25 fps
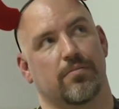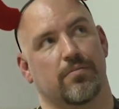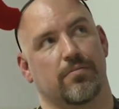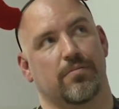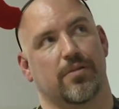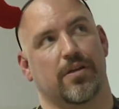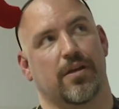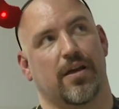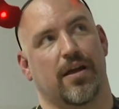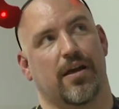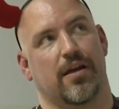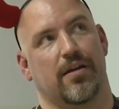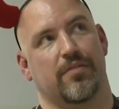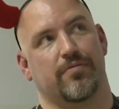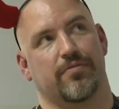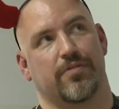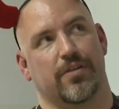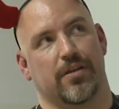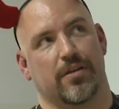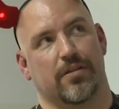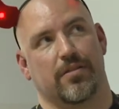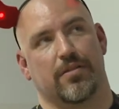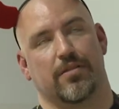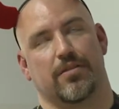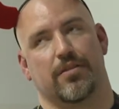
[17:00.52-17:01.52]
we have
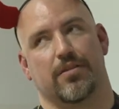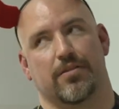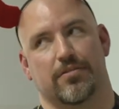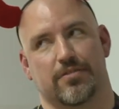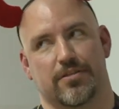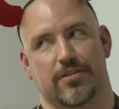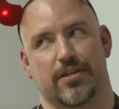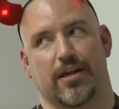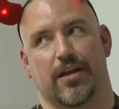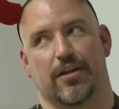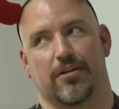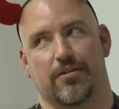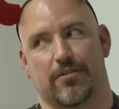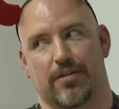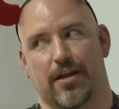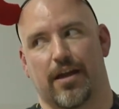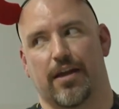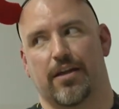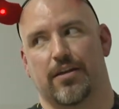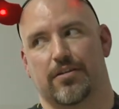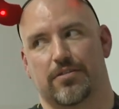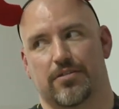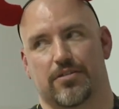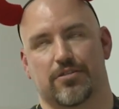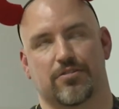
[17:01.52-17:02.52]
the standard
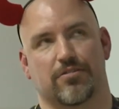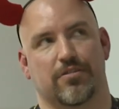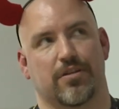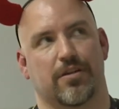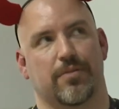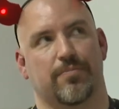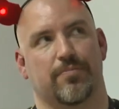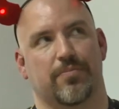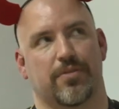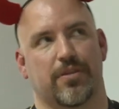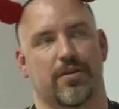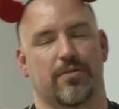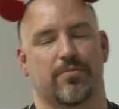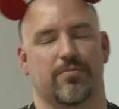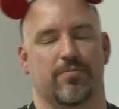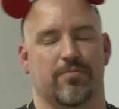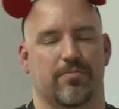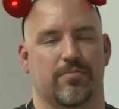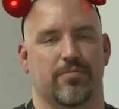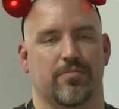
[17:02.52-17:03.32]
IX script that